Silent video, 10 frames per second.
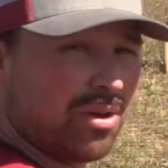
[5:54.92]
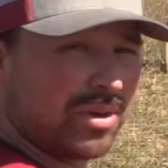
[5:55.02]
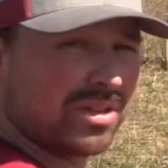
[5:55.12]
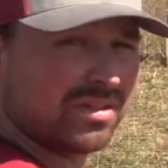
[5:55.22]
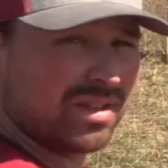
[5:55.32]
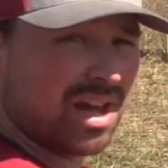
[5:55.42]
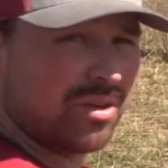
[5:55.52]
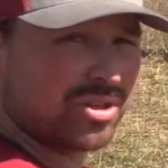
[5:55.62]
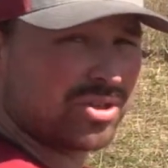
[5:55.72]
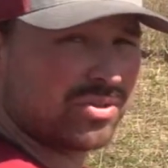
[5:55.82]
how
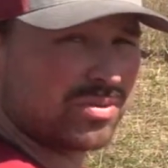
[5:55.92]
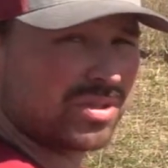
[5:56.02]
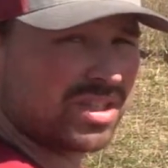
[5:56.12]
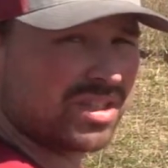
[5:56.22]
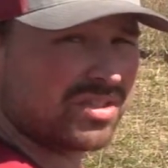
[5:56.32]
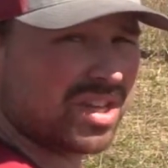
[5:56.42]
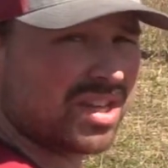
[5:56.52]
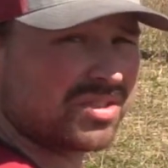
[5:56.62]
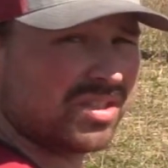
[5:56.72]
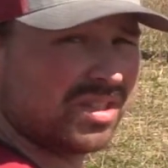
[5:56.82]
it shoots with
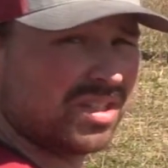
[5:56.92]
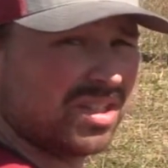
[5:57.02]
TSS.